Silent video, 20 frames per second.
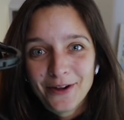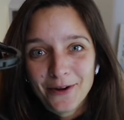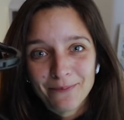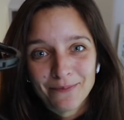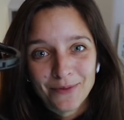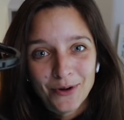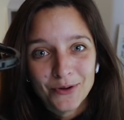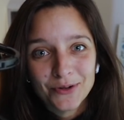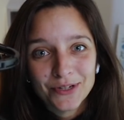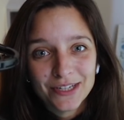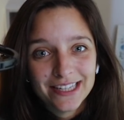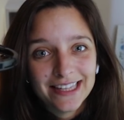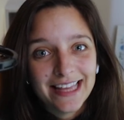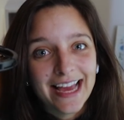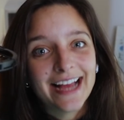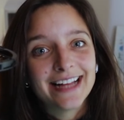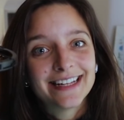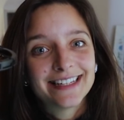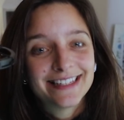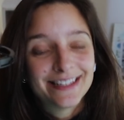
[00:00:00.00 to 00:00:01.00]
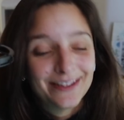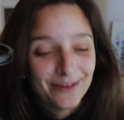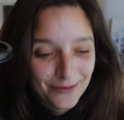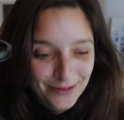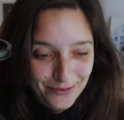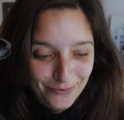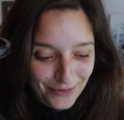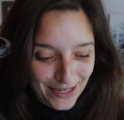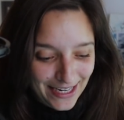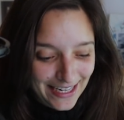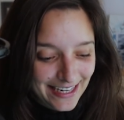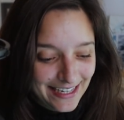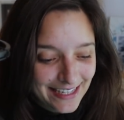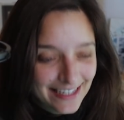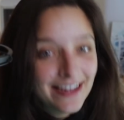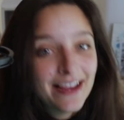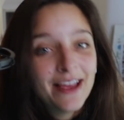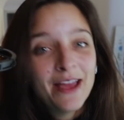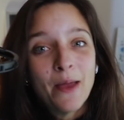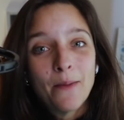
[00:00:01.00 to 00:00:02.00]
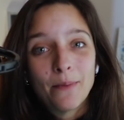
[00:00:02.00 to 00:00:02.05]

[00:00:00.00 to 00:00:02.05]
if you're prone to that, don't read it.